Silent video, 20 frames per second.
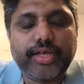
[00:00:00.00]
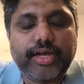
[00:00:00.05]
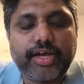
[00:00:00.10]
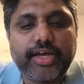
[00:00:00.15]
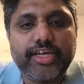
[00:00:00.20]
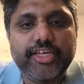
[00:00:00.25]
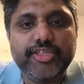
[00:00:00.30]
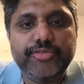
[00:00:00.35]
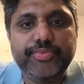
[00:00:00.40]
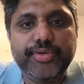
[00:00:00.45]

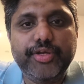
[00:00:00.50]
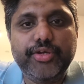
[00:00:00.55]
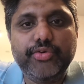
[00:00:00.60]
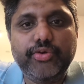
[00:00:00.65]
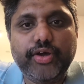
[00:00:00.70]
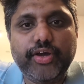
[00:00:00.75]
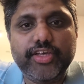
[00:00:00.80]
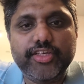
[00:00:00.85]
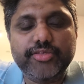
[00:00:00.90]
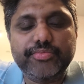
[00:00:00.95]
ISP to
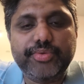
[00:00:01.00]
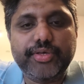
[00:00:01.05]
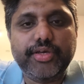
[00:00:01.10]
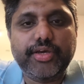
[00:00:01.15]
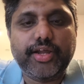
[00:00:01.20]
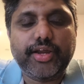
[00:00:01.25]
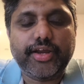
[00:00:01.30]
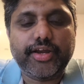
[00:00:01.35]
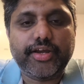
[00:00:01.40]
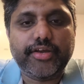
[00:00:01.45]
ISP
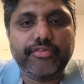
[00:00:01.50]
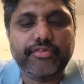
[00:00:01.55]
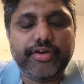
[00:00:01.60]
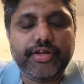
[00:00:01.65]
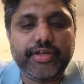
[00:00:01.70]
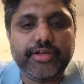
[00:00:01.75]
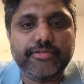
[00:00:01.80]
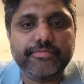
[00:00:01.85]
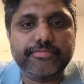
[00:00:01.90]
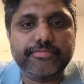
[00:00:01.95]
connectivity.